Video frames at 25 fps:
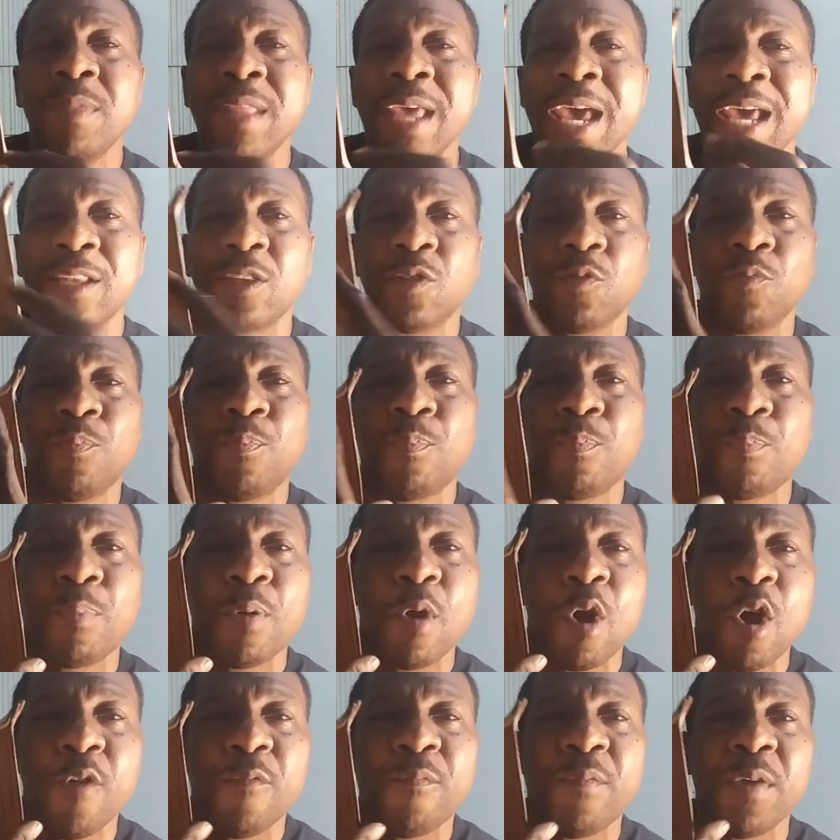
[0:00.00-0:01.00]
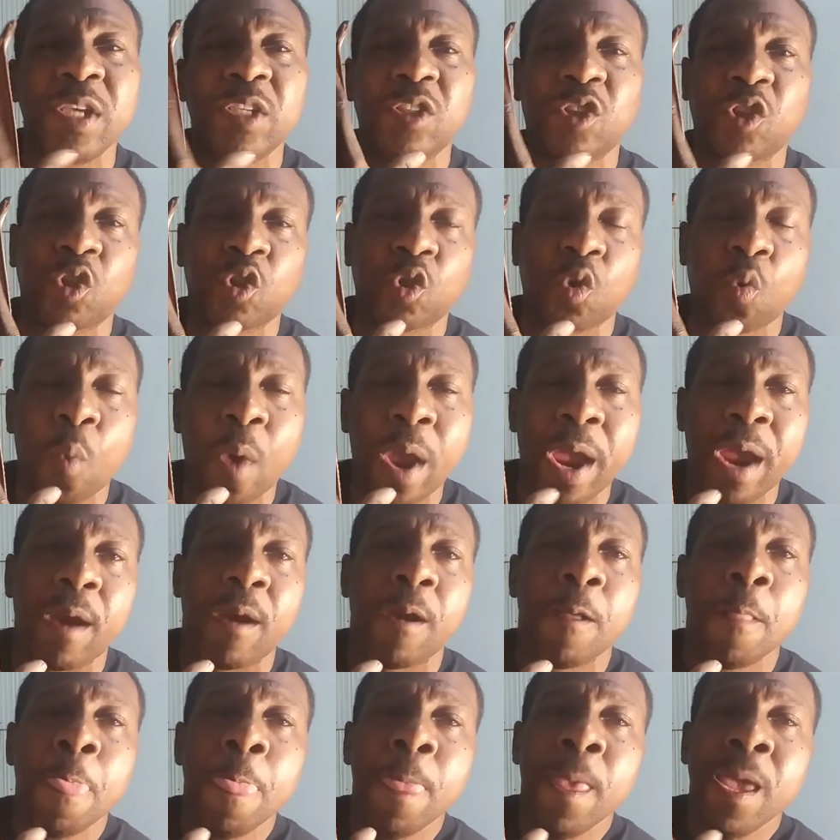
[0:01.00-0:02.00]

that perfect square.